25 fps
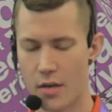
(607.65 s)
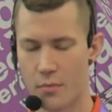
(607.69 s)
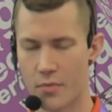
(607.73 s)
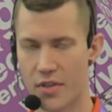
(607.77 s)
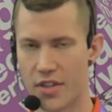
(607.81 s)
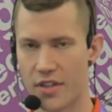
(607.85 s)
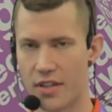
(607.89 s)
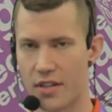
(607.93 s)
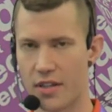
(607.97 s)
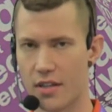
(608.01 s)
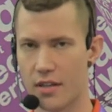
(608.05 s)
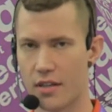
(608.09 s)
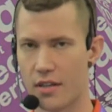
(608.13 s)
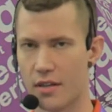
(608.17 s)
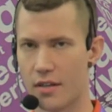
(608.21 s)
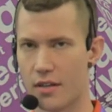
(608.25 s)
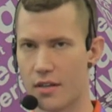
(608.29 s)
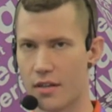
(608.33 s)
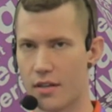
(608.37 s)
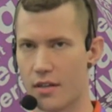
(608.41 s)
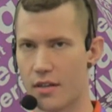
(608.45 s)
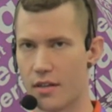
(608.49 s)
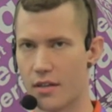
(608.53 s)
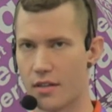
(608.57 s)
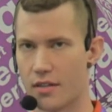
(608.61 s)
But the
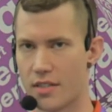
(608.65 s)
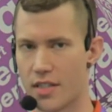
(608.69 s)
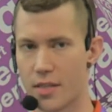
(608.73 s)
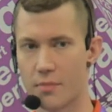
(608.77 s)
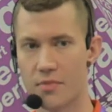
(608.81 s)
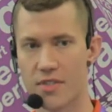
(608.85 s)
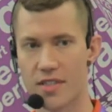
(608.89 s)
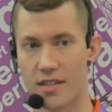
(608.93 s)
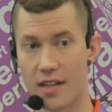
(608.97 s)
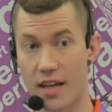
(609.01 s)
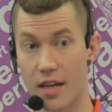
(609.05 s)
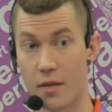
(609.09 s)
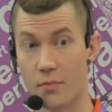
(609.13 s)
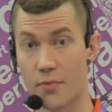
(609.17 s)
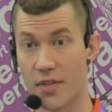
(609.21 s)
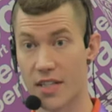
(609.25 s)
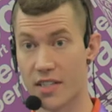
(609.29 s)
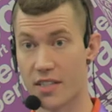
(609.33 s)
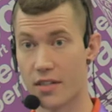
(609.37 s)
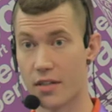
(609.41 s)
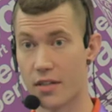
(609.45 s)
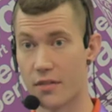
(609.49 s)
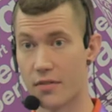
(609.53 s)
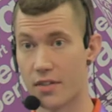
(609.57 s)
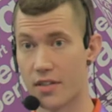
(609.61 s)
the tips that I
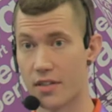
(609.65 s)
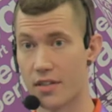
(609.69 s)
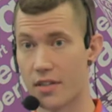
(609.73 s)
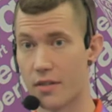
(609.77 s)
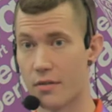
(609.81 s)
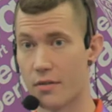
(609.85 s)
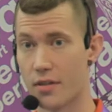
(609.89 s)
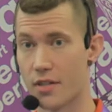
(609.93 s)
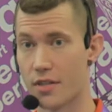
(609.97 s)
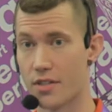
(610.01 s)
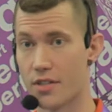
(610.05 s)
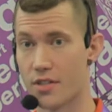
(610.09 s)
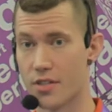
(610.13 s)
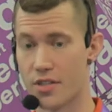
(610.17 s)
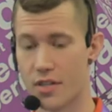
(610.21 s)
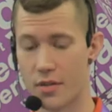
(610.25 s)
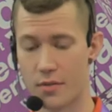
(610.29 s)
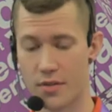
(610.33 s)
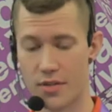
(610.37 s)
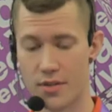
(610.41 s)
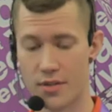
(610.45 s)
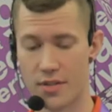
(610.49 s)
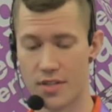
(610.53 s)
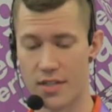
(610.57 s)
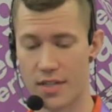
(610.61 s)
picked out of it that I wanted to share
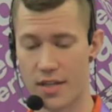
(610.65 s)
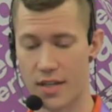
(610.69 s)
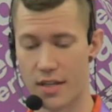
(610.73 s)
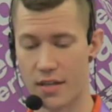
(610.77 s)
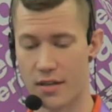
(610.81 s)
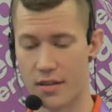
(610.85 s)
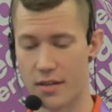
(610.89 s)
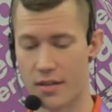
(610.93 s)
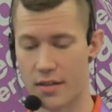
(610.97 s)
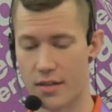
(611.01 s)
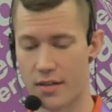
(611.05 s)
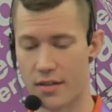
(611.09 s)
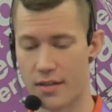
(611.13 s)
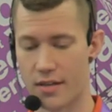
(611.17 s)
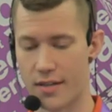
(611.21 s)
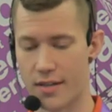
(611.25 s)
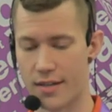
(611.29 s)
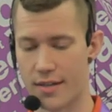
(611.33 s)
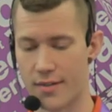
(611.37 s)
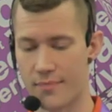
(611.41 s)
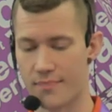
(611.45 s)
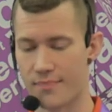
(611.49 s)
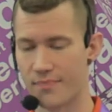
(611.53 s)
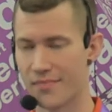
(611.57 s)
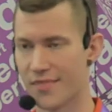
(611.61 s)
with you today are
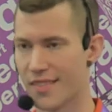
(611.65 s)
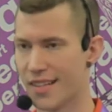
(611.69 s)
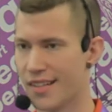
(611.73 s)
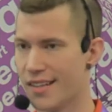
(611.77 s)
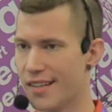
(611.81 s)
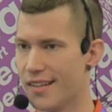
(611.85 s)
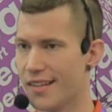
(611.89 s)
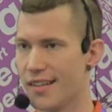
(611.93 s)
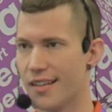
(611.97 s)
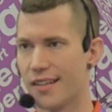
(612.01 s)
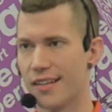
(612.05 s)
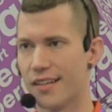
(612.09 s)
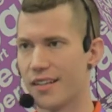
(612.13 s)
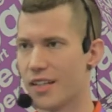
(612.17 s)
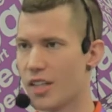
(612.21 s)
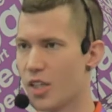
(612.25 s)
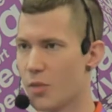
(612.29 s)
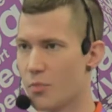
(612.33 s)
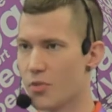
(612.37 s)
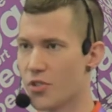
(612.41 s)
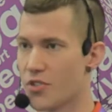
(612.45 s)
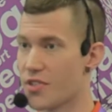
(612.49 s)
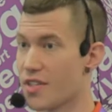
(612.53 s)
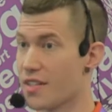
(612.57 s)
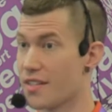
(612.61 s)
um,
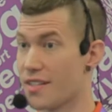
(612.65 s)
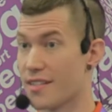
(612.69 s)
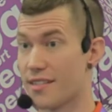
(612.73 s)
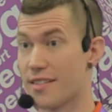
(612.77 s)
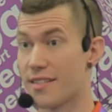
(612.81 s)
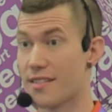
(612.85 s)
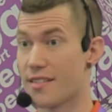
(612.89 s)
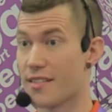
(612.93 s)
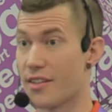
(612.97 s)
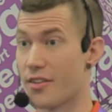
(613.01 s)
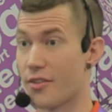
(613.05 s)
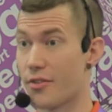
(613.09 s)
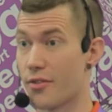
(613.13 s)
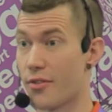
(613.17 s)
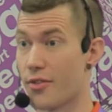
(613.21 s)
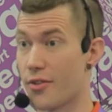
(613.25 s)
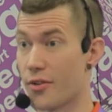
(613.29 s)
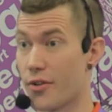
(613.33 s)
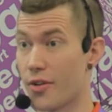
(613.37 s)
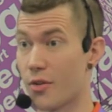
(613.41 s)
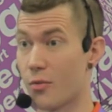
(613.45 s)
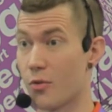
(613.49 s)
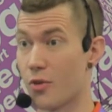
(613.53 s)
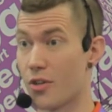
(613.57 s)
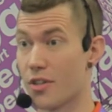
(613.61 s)
keep your sentences under
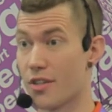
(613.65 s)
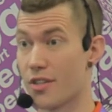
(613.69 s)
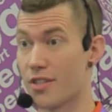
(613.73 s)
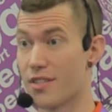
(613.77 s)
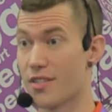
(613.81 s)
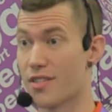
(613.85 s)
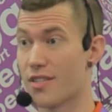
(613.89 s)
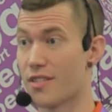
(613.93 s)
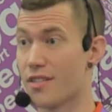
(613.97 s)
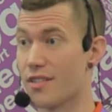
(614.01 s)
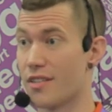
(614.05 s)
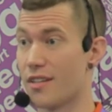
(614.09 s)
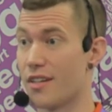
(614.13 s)
30 words.